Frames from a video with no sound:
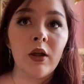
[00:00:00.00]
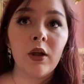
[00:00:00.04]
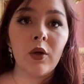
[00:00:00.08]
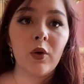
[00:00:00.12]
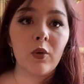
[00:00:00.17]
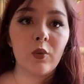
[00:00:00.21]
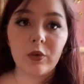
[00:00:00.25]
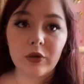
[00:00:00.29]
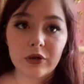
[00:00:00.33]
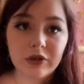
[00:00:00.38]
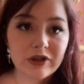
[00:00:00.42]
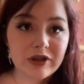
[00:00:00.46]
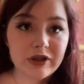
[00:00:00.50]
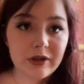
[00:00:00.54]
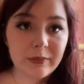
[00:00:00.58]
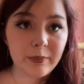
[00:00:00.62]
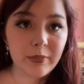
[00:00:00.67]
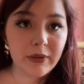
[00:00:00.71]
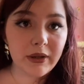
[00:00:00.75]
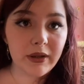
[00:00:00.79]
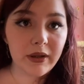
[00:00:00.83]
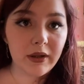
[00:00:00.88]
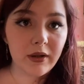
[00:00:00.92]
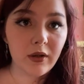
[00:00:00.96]
we're
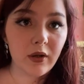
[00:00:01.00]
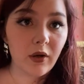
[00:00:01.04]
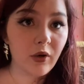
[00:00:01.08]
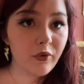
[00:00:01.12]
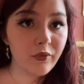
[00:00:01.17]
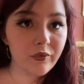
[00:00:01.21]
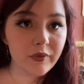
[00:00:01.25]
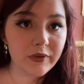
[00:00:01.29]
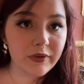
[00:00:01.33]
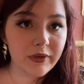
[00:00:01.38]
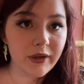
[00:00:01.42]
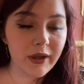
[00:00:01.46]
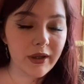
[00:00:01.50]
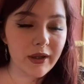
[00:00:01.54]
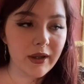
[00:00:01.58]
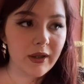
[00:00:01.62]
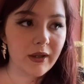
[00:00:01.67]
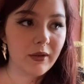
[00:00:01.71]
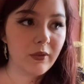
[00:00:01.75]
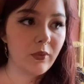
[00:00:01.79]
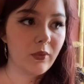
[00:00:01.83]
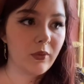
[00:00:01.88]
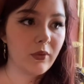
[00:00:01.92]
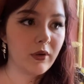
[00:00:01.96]
shipping
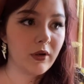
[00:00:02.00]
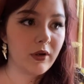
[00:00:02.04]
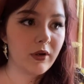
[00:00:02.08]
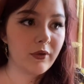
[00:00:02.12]
overnight, or